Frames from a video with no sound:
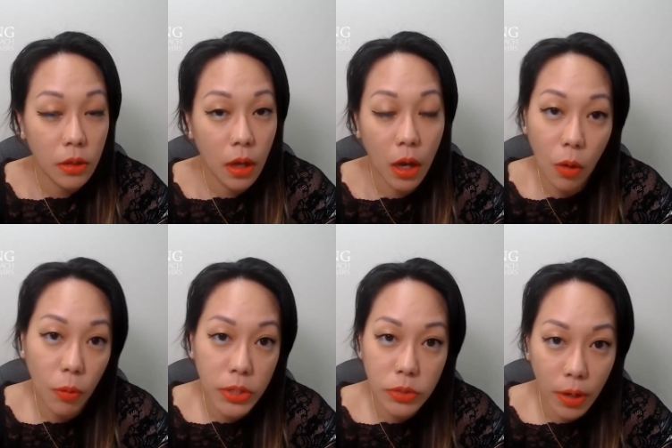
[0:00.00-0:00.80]
I
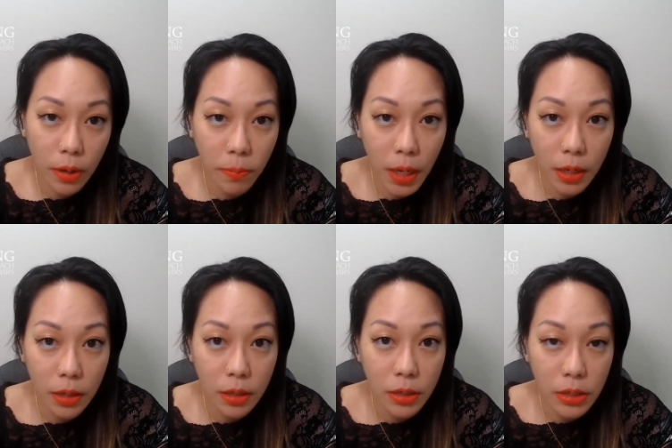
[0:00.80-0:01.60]
always
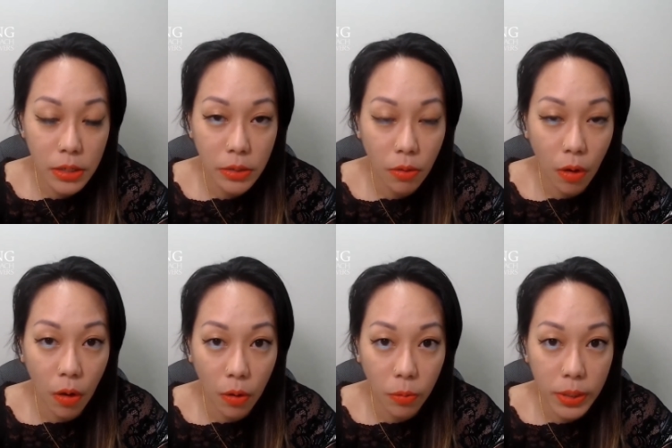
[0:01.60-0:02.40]
recommend you
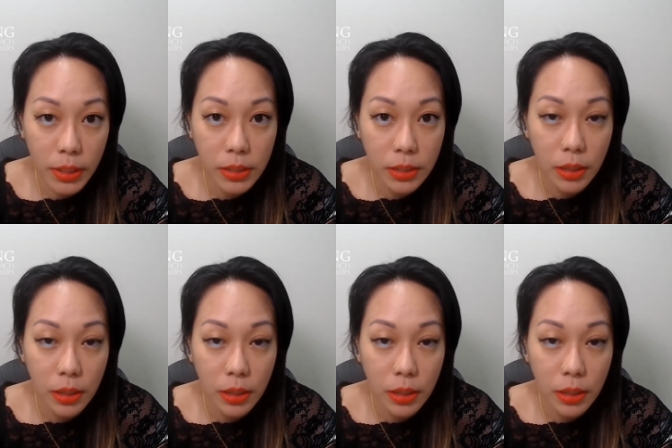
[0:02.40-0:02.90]
always